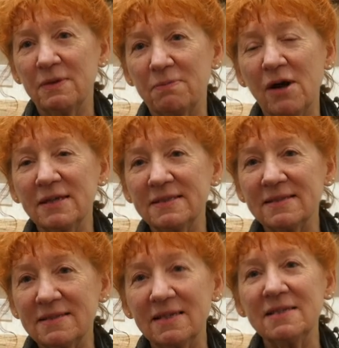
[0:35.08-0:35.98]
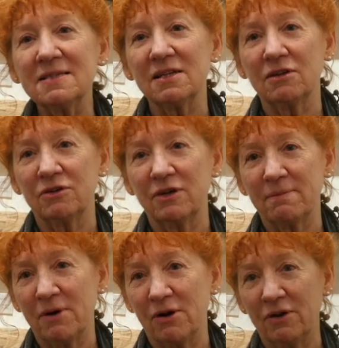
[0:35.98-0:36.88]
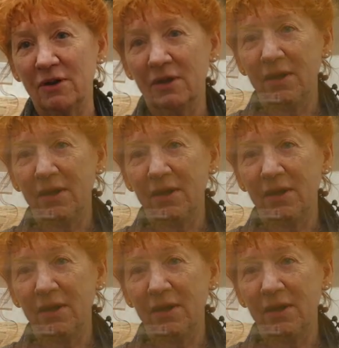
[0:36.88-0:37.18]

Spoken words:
process, is the learning part.